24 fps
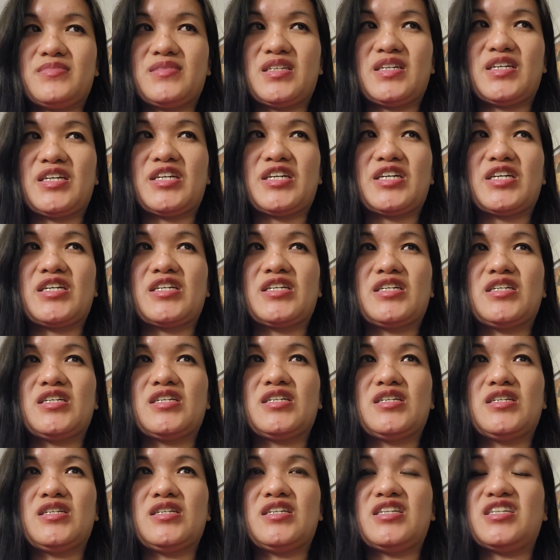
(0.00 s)
like
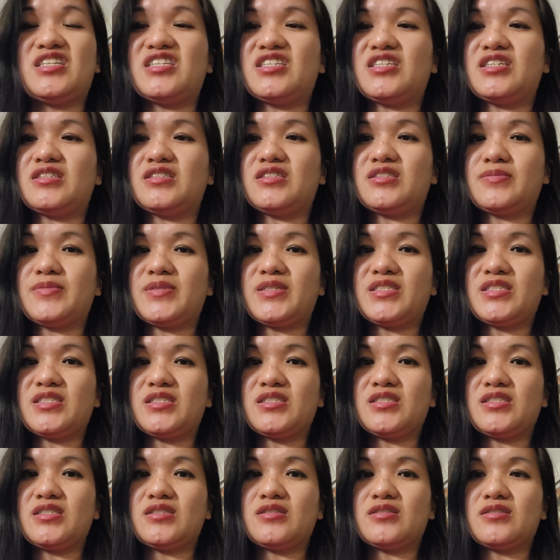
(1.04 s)
Indian
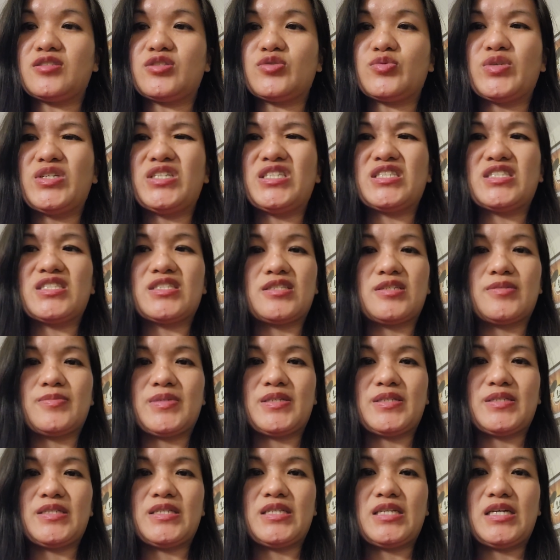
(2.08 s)
spices, sweet
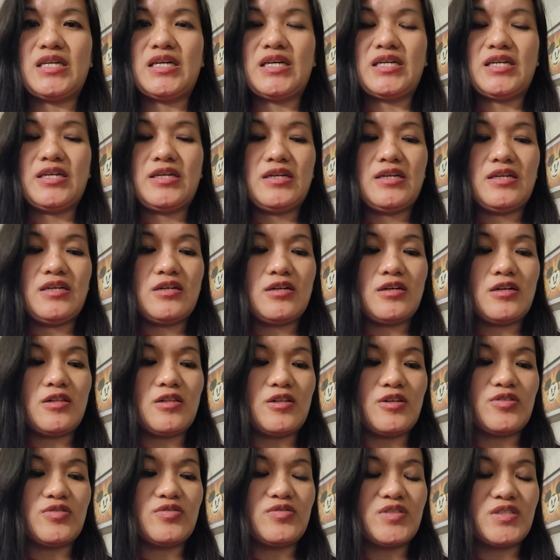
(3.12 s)
cinnamon,
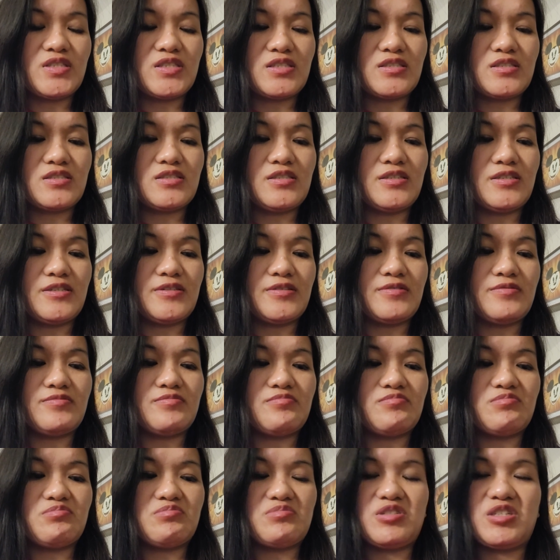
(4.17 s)
cloves deal,
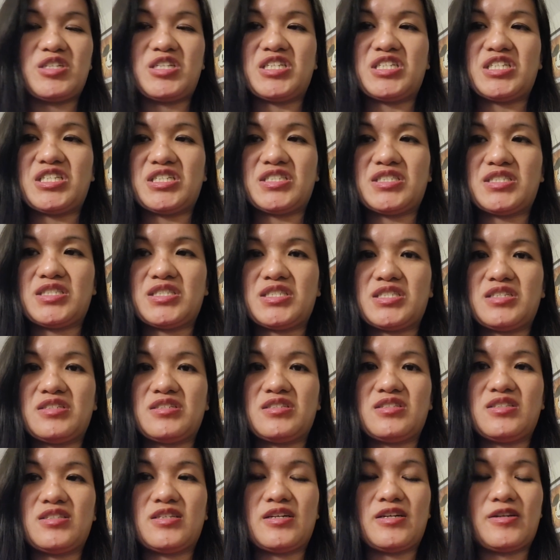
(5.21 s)
pretty tasty.
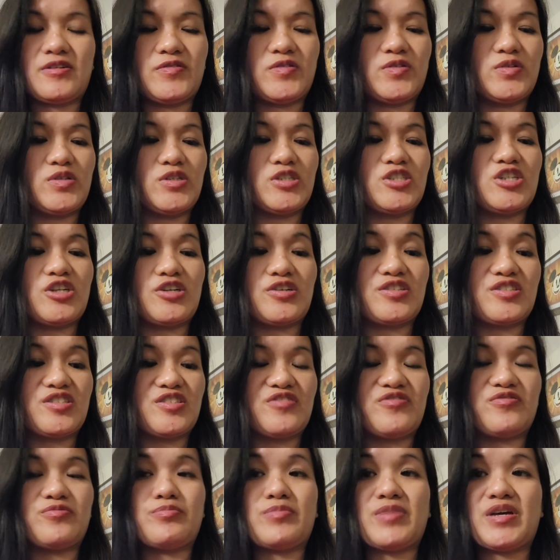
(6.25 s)
There were chunks
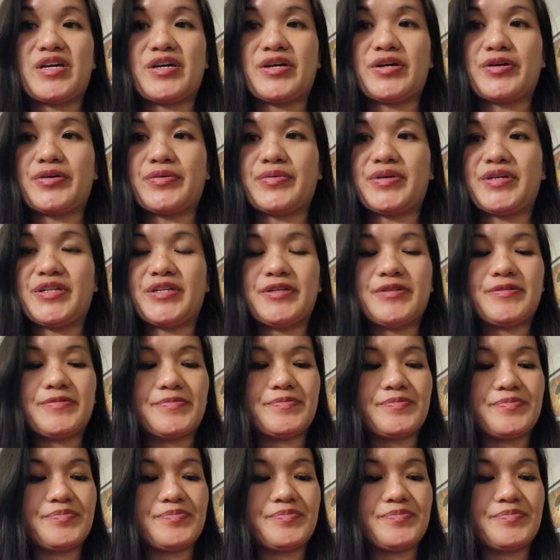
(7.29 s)
of mango in it.